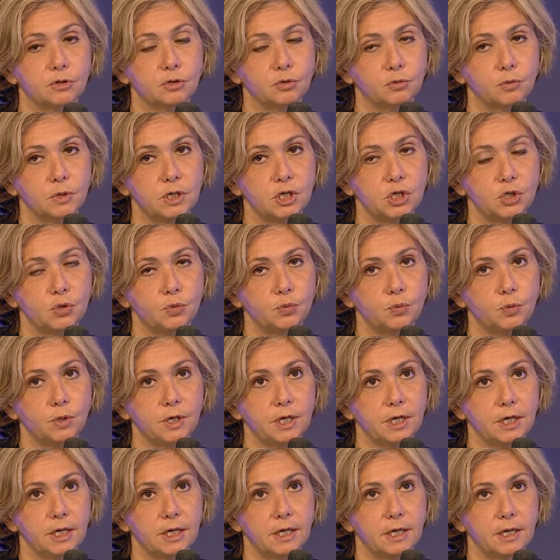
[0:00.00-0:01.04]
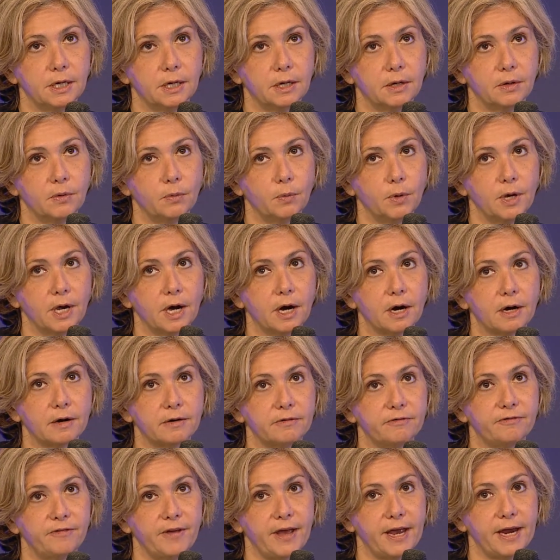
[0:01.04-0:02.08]
to which we
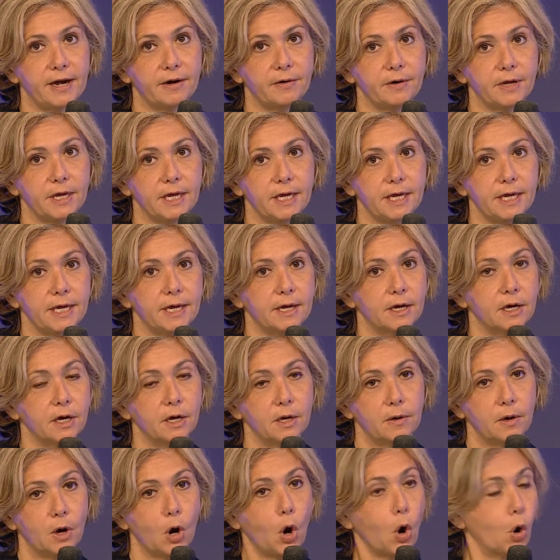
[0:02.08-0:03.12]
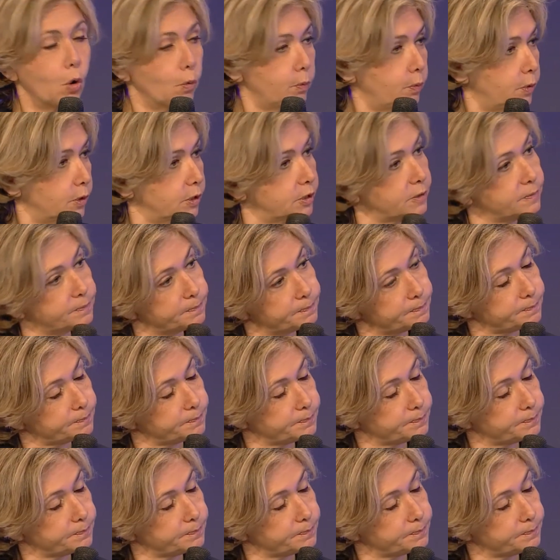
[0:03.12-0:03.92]
are very open.